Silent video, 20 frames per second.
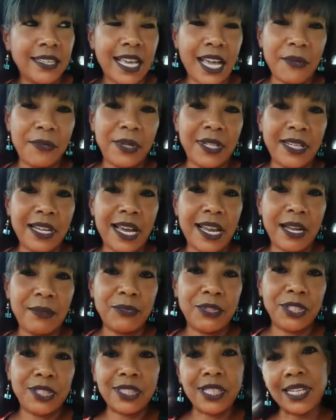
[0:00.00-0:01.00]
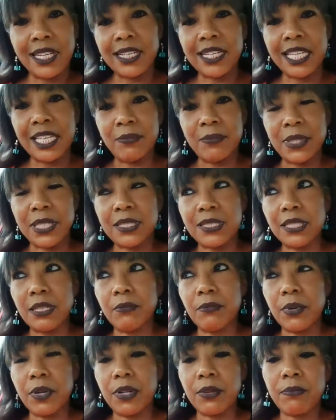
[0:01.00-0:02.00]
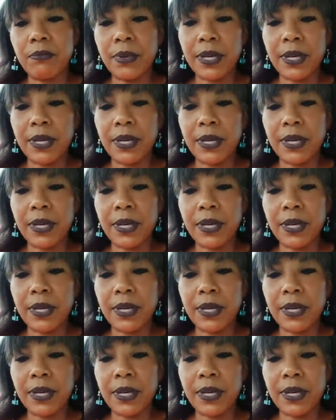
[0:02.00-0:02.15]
I would not. I'm just going to keep it simple.